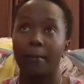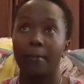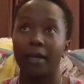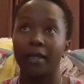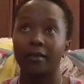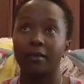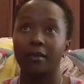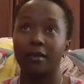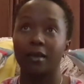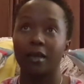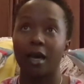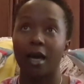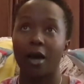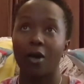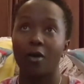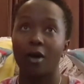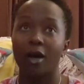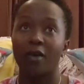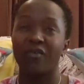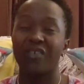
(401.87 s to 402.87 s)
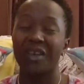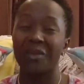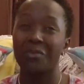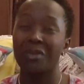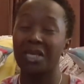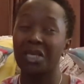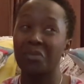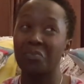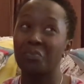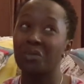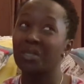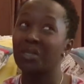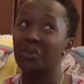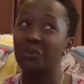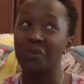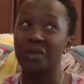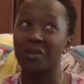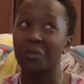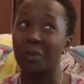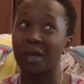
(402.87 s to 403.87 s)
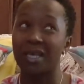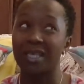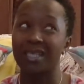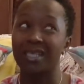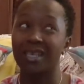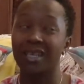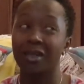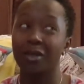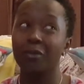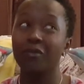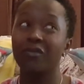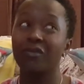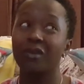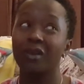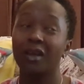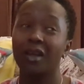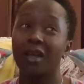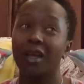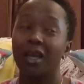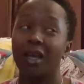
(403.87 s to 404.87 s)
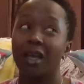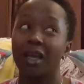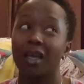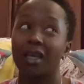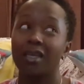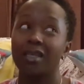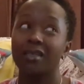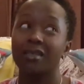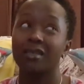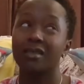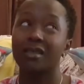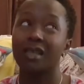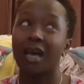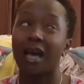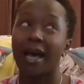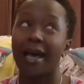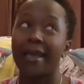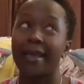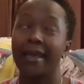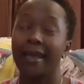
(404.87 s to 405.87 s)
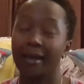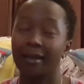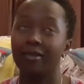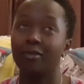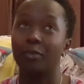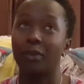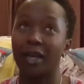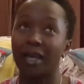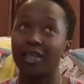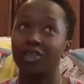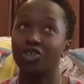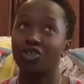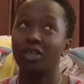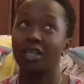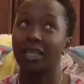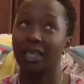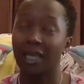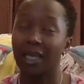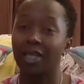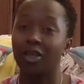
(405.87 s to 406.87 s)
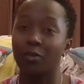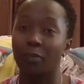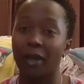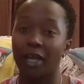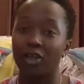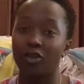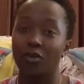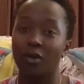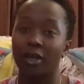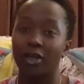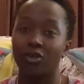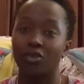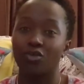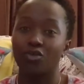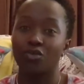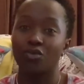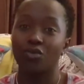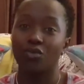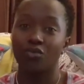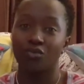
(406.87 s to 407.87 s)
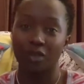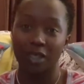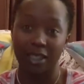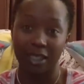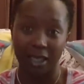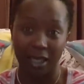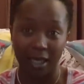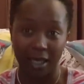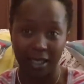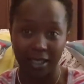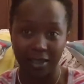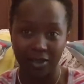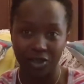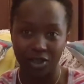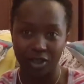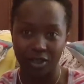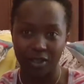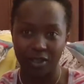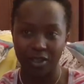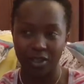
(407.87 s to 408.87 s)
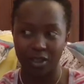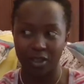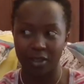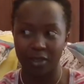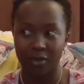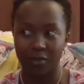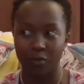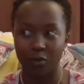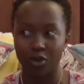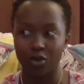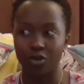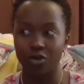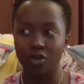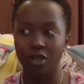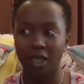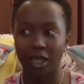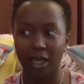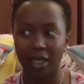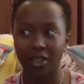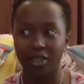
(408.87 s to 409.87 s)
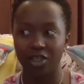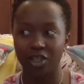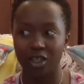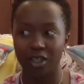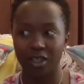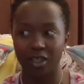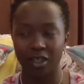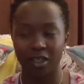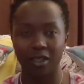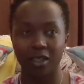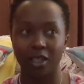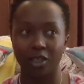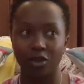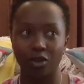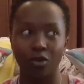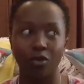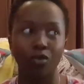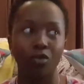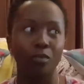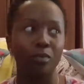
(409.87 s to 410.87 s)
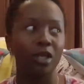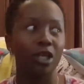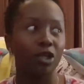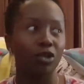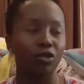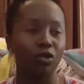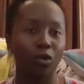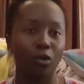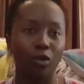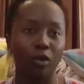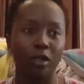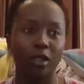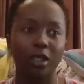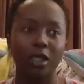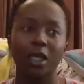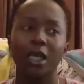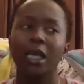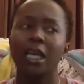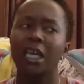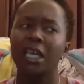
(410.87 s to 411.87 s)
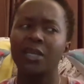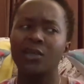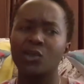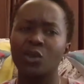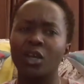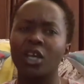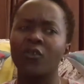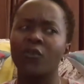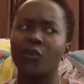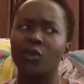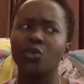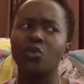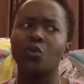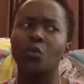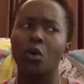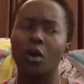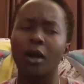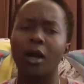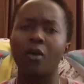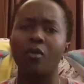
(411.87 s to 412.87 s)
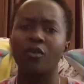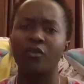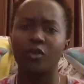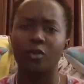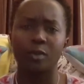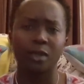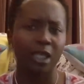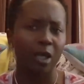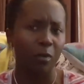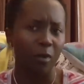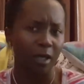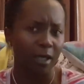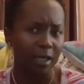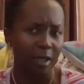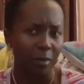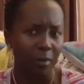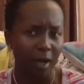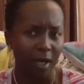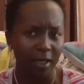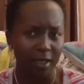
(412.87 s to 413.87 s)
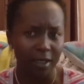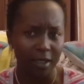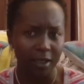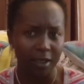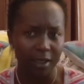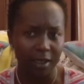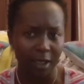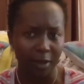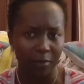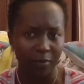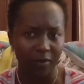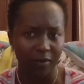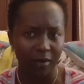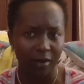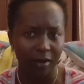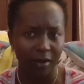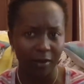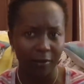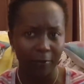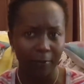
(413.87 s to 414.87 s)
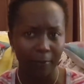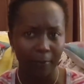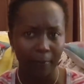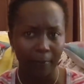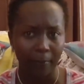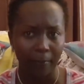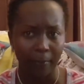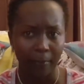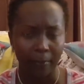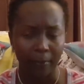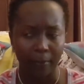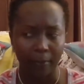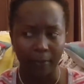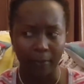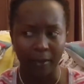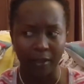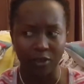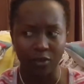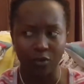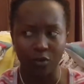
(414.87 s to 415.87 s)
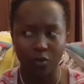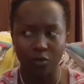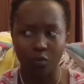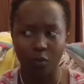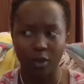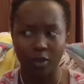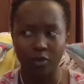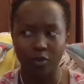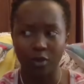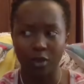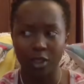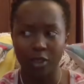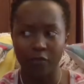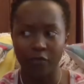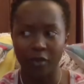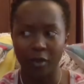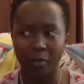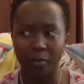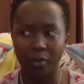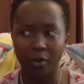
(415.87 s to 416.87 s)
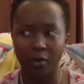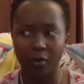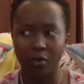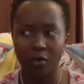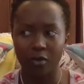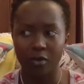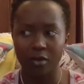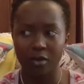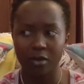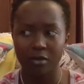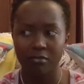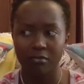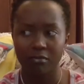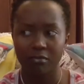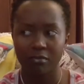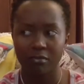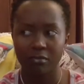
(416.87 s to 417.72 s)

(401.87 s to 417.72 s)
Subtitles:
But how have I made peace with myself? Is I help. I actually help. I know I do really kind gestures. When you're doing kind gestures that you're not being told, it's okay for you to walk away from someone demanding something that you don't want to give them, because